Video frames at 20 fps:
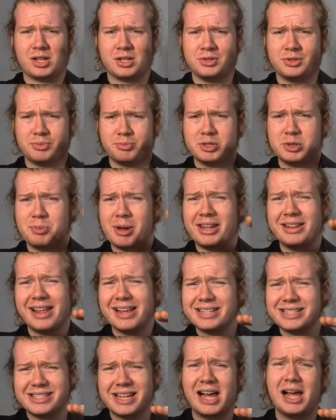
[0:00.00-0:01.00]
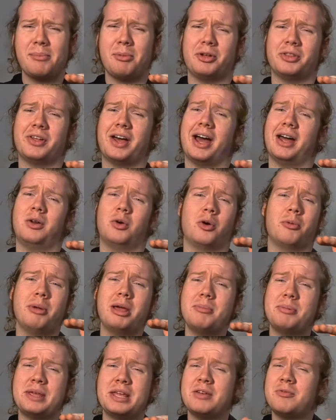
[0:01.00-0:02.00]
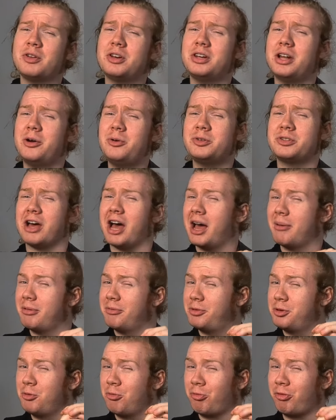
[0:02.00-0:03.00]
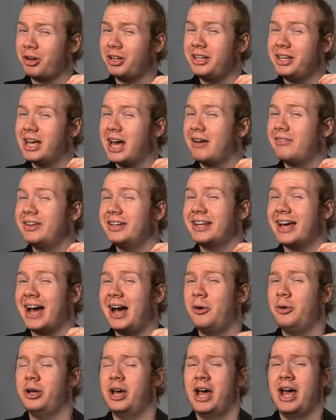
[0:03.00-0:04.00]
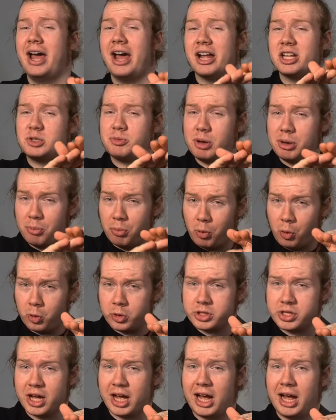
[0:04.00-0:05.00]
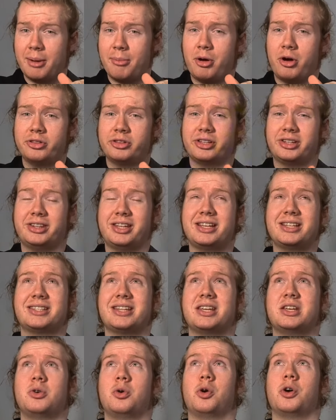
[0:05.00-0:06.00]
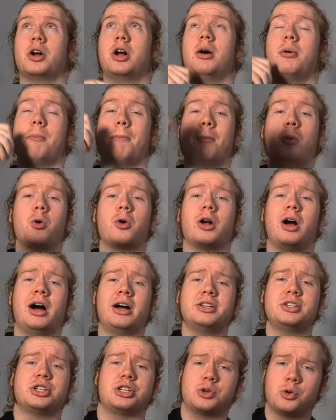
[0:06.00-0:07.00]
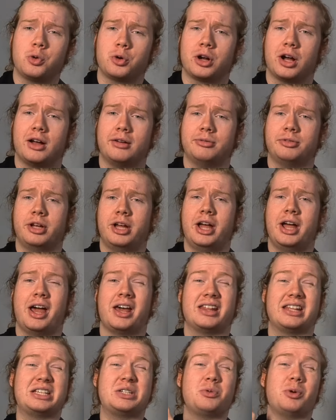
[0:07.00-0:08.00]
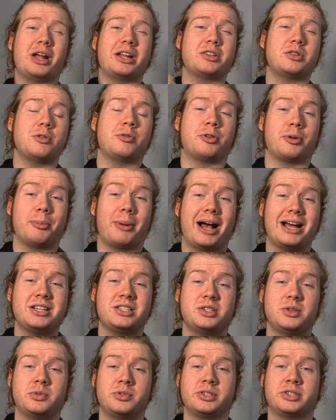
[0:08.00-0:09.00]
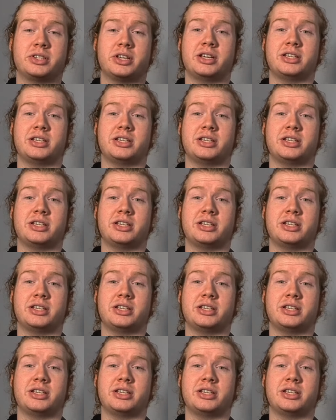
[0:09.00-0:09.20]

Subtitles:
spend less time on that, or maybe even no time if you really have it down, and spend more time on the things that you're more unsure of. This is what I do for my students, is